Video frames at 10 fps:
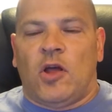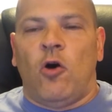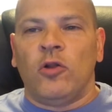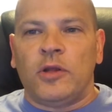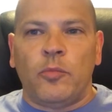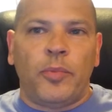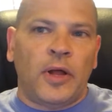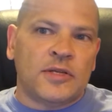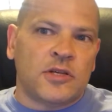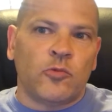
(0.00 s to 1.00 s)
all the
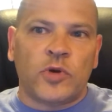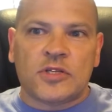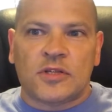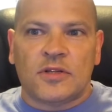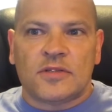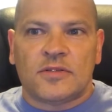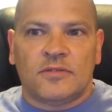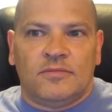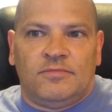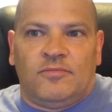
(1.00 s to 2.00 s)
bells and whistles.
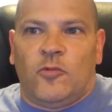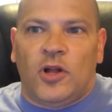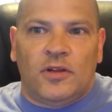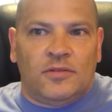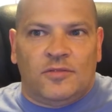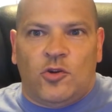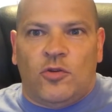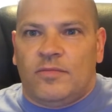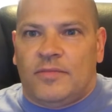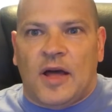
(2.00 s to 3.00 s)
Well,
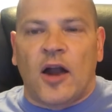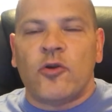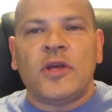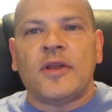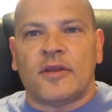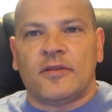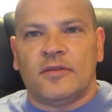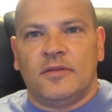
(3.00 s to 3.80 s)
I don't need it.